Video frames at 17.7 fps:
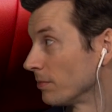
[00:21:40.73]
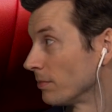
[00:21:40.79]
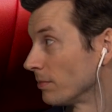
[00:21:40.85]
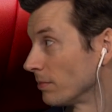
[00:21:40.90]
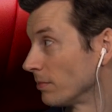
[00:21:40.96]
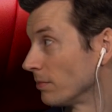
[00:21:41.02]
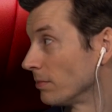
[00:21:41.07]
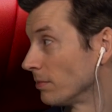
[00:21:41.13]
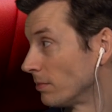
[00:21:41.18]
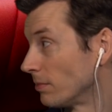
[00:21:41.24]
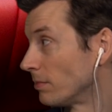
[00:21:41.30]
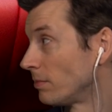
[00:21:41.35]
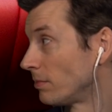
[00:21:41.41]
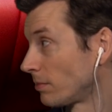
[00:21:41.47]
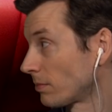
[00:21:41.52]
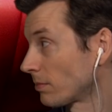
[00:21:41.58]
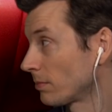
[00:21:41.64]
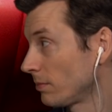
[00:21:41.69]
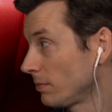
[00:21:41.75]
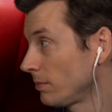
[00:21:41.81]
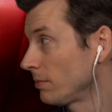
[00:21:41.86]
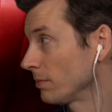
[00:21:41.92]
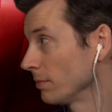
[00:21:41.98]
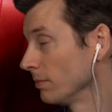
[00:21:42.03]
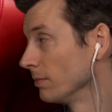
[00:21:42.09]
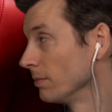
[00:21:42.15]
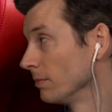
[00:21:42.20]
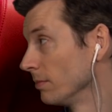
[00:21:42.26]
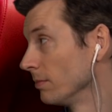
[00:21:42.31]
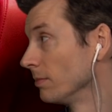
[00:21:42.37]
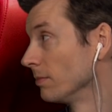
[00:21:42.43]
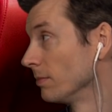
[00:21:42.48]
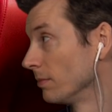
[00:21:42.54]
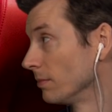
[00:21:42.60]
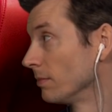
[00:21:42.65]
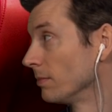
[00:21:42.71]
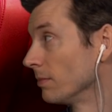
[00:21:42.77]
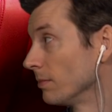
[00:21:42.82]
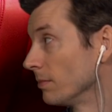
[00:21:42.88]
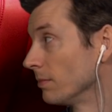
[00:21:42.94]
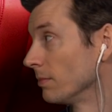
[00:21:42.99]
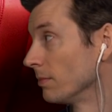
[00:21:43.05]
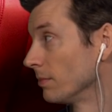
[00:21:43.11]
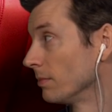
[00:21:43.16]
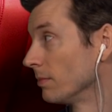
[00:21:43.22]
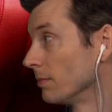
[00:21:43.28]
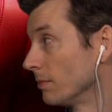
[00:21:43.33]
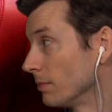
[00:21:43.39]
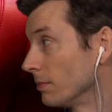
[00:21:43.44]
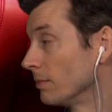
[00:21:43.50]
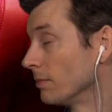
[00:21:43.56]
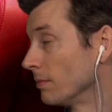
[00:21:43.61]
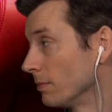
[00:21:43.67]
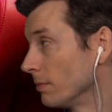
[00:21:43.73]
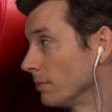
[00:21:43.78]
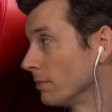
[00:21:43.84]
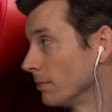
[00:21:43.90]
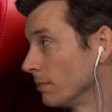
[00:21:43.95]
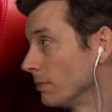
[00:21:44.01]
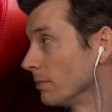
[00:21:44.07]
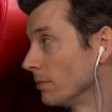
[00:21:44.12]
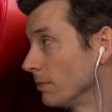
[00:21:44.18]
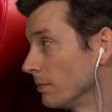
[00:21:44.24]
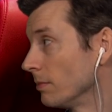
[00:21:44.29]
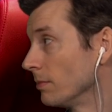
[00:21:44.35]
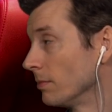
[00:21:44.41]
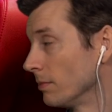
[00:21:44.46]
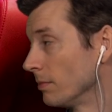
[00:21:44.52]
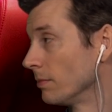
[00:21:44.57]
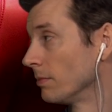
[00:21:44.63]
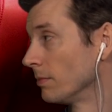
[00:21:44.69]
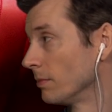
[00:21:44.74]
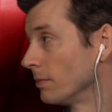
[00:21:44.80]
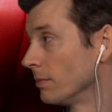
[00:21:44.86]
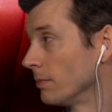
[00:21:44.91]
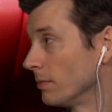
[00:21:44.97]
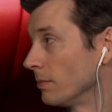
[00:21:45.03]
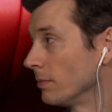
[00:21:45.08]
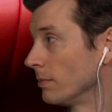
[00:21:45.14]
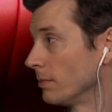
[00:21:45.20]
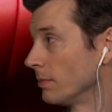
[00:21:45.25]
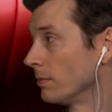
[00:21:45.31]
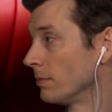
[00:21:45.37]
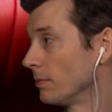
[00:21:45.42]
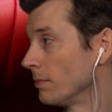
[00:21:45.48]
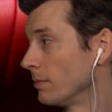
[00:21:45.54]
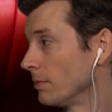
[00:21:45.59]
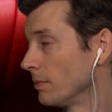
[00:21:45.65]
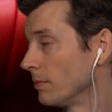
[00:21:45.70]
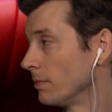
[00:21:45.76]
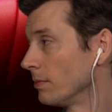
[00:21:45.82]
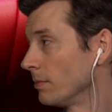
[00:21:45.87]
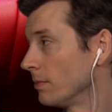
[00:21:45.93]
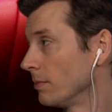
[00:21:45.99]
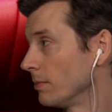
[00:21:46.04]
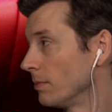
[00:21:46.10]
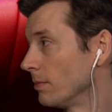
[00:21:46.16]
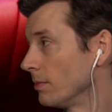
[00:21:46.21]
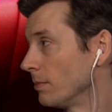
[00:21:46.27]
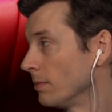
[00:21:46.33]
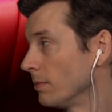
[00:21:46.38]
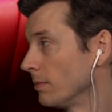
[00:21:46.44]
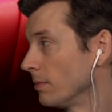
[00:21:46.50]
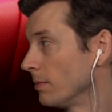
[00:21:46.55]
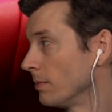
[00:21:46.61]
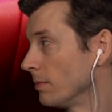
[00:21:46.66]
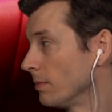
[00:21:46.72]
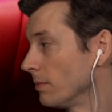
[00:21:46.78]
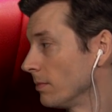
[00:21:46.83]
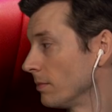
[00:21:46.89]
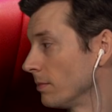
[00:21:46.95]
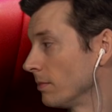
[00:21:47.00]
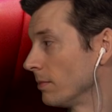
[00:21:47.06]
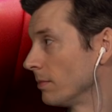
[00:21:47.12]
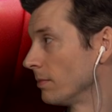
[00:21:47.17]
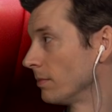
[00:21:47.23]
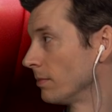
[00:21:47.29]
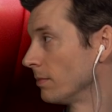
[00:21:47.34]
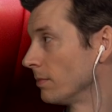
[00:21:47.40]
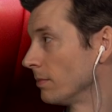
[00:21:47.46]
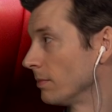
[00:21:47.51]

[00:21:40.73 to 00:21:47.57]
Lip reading: No words are spoken by the person on screen.